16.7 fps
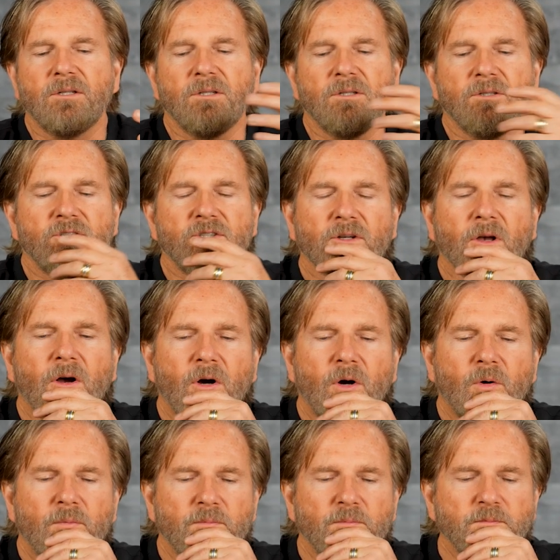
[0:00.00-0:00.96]

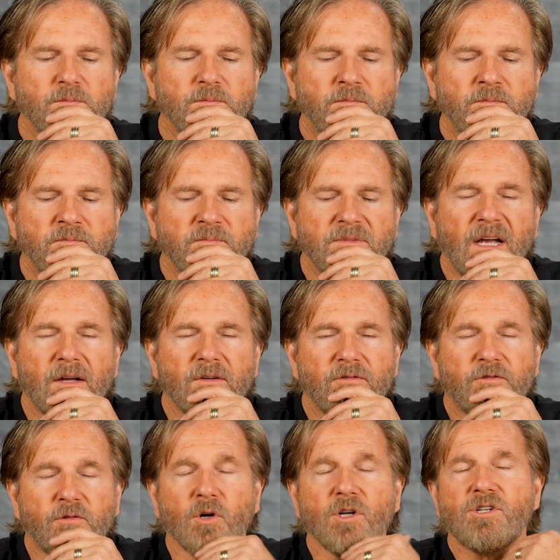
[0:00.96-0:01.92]
So
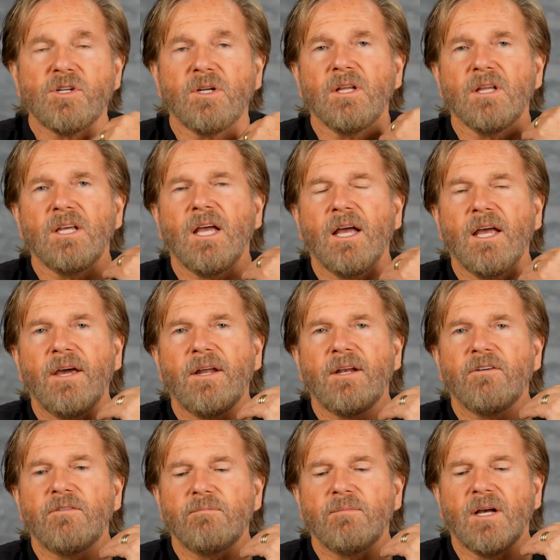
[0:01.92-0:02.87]
fortunately, I had
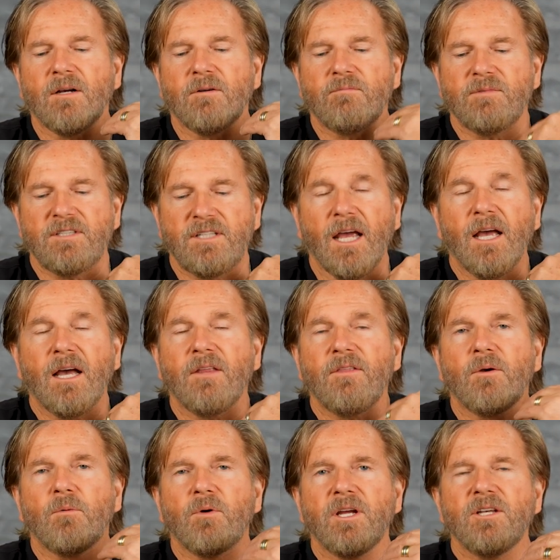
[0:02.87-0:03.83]
a dad
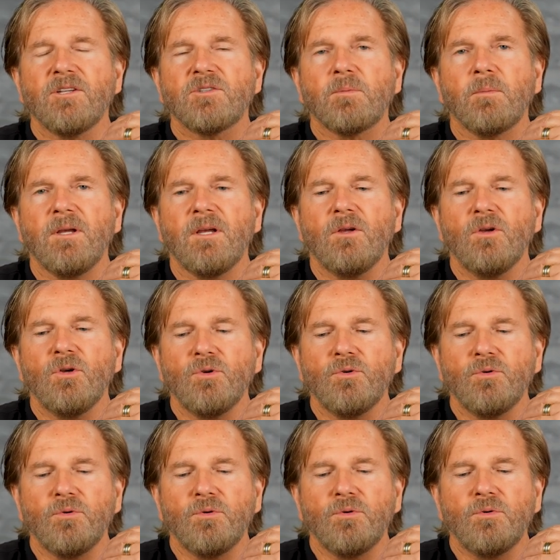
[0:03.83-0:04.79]
that raised me
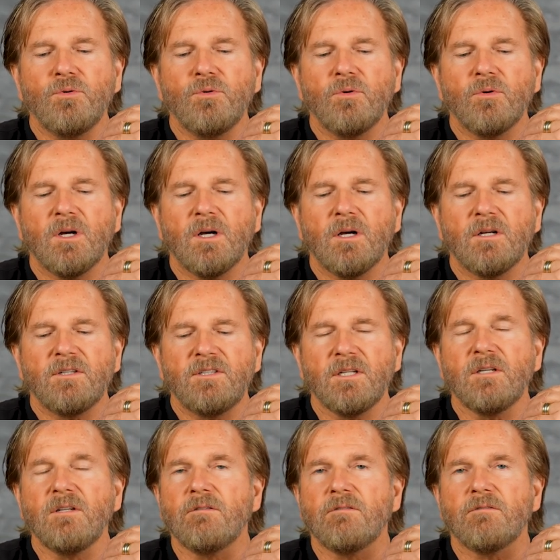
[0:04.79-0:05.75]
who
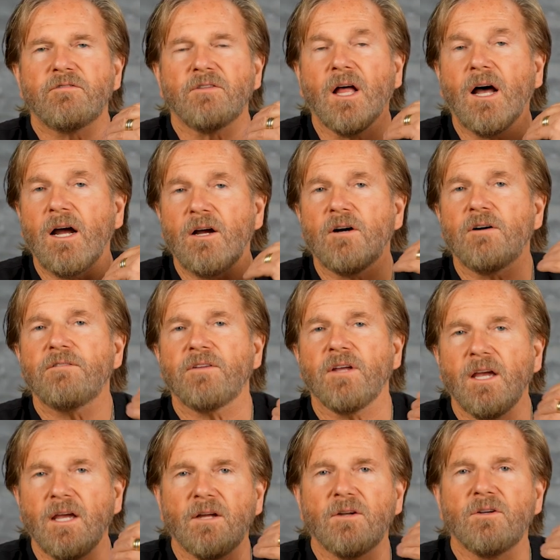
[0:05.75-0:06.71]
didn't fly off the
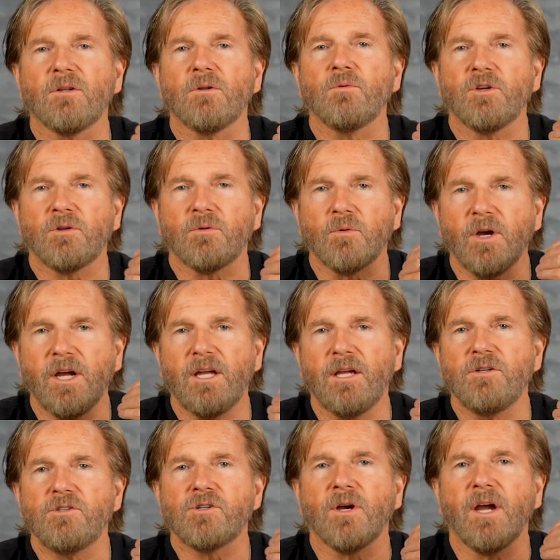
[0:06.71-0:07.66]
handle with
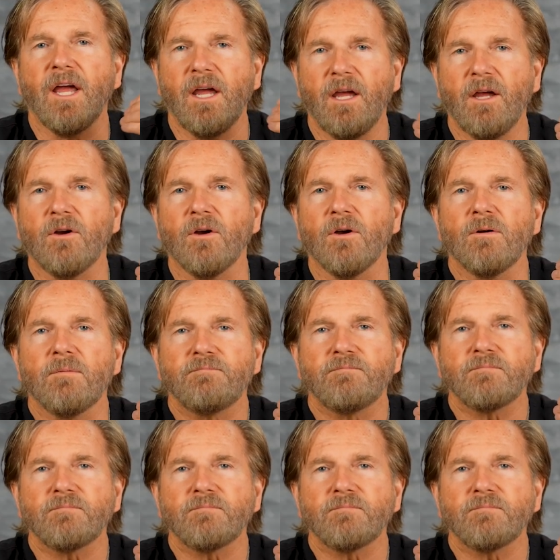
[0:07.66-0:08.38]
rage or anger.